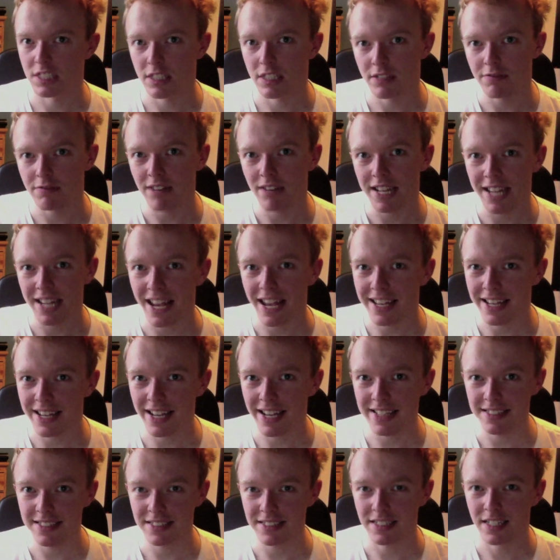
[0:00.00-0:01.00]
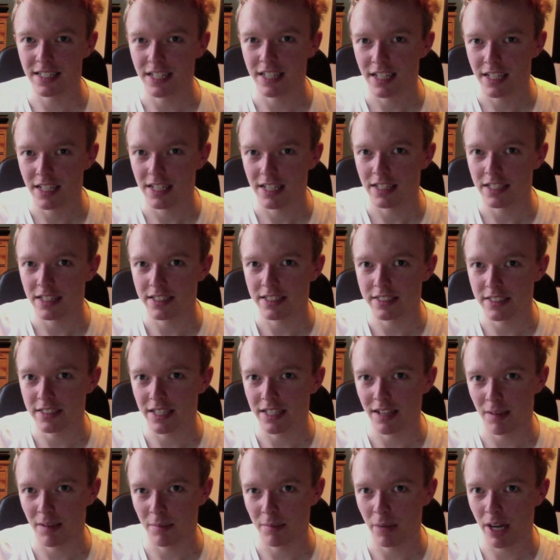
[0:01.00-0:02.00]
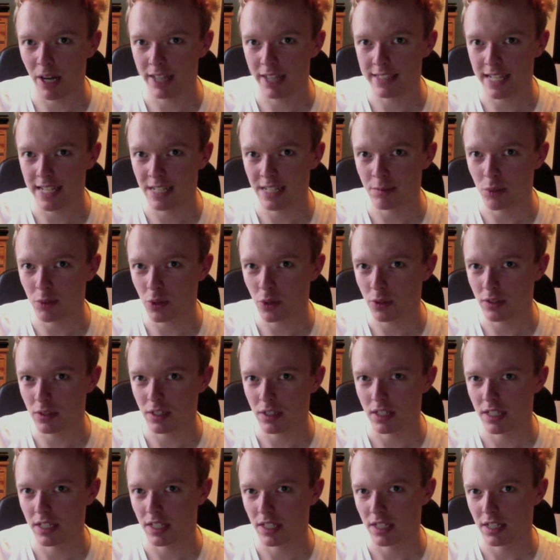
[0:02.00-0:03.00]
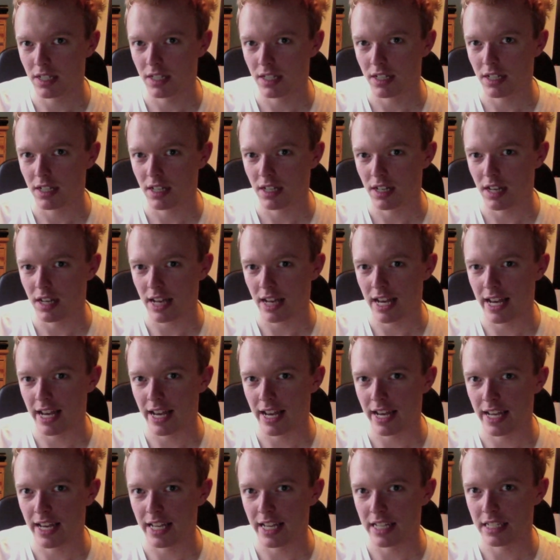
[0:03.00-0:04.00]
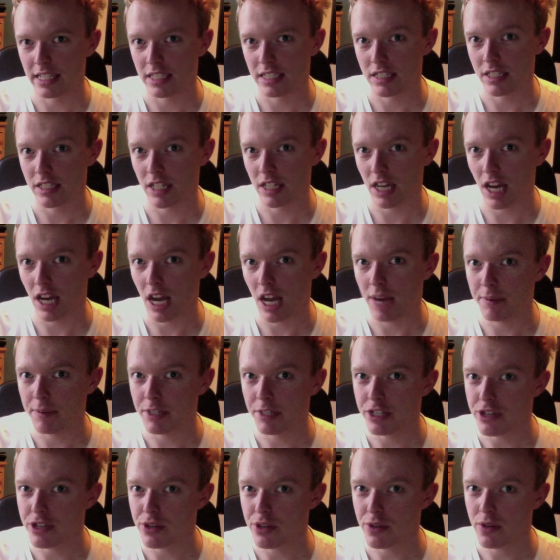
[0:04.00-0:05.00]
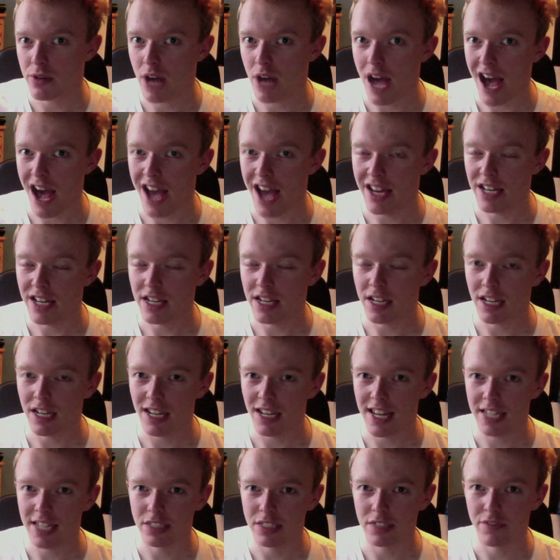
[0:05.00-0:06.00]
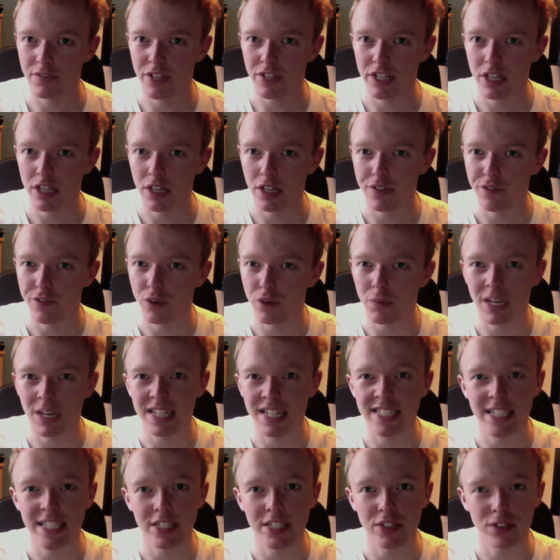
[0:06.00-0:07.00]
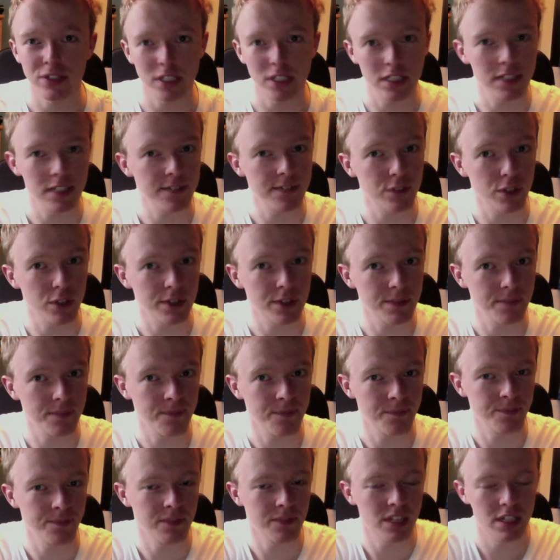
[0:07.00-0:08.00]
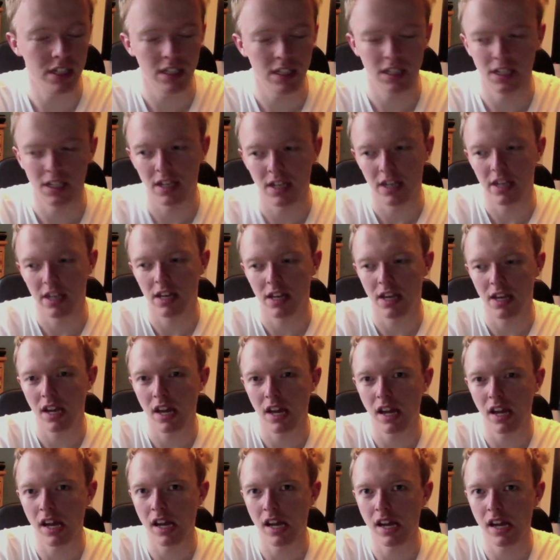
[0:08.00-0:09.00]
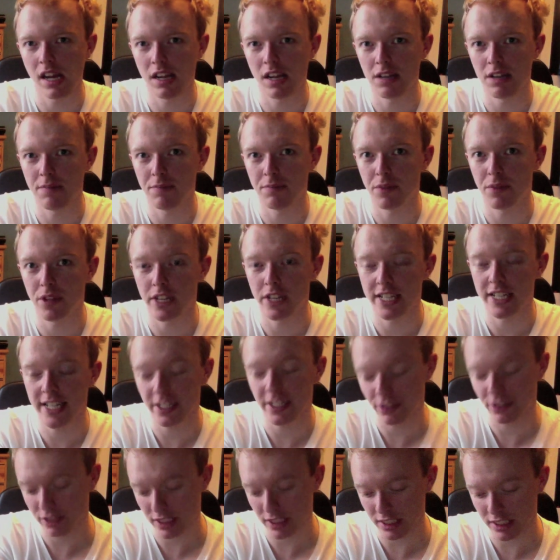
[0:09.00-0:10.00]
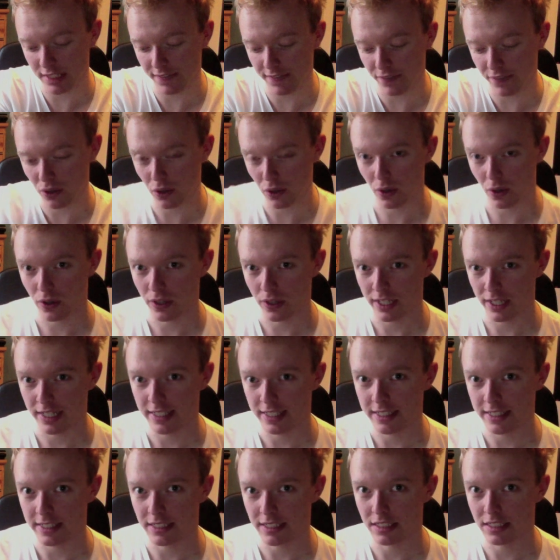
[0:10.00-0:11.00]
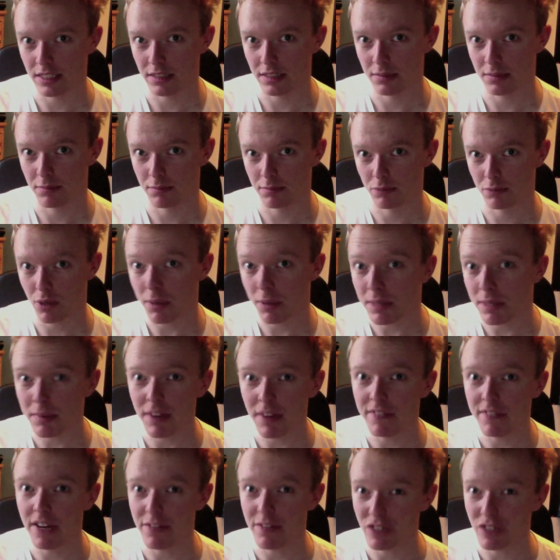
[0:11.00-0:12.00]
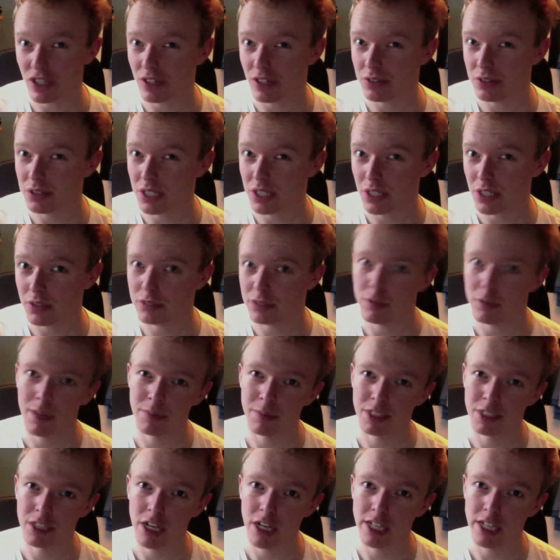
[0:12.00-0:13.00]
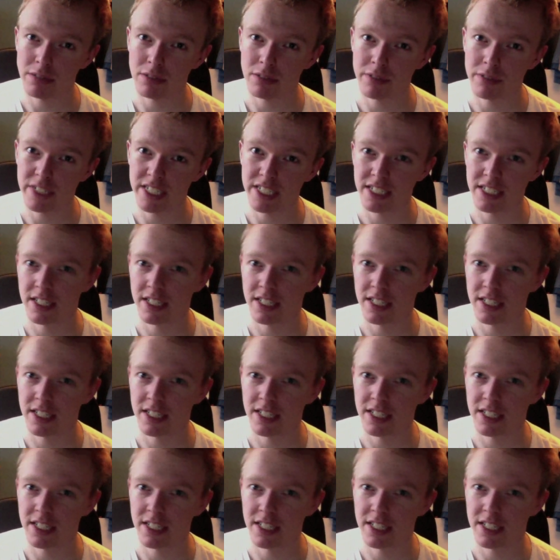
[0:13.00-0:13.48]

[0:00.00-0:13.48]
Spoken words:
Right, hi guys. This is Hi Zangaball, and I'm gonna do a collection video for my Nintendo 64. The Nintendo 64 is probably my favourite console, so I'm starting with it.